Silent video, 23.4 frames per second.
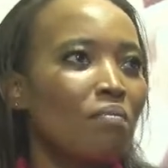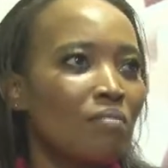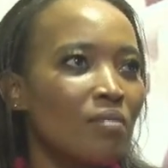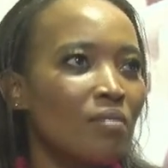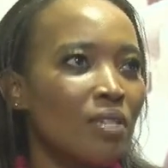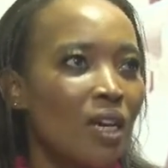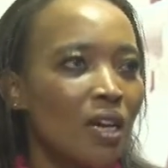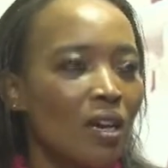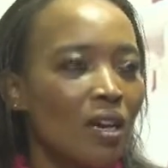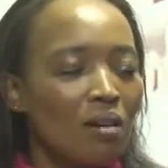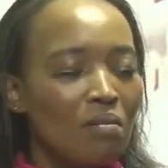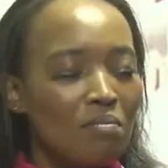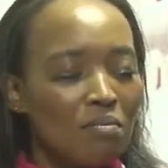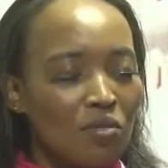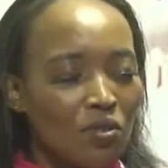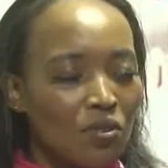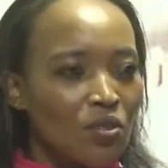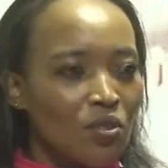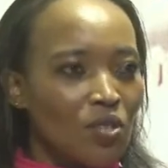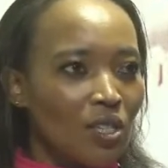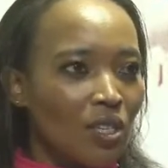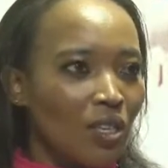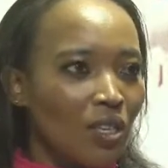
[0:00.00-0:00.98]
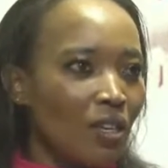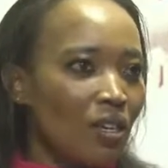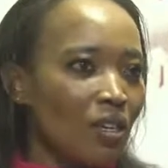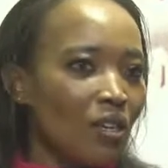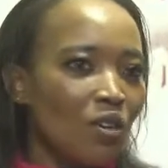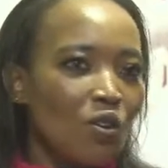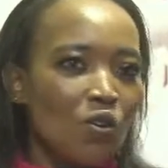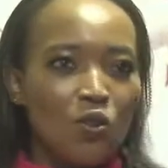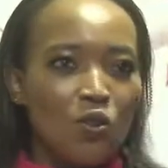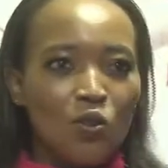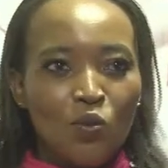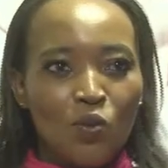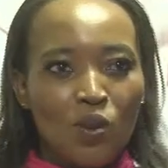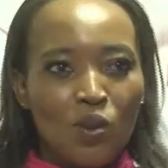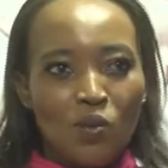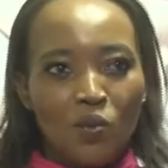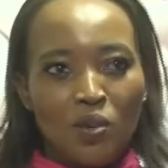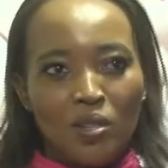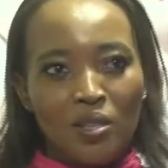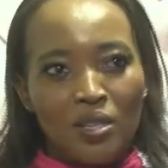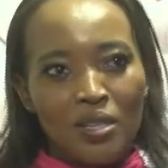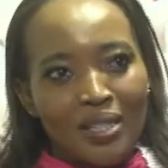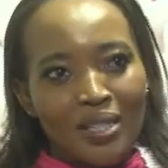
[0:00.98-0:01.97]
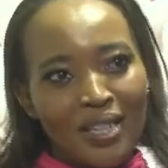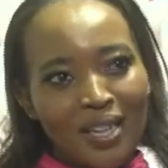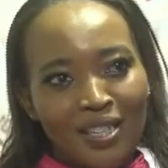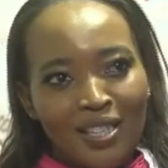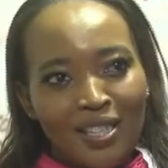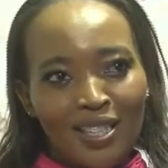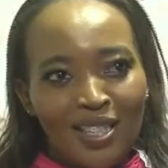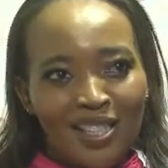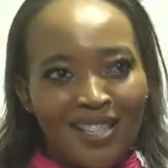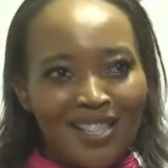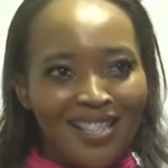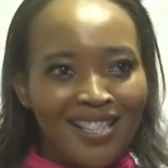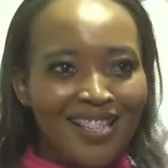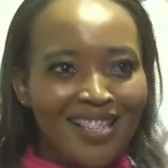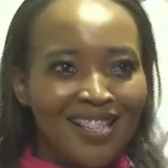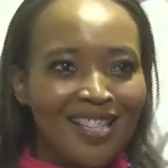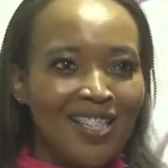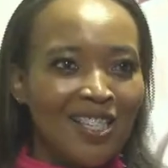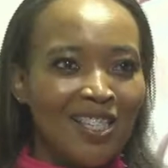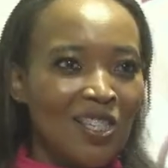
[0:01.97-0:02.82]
The music goes well with dancing,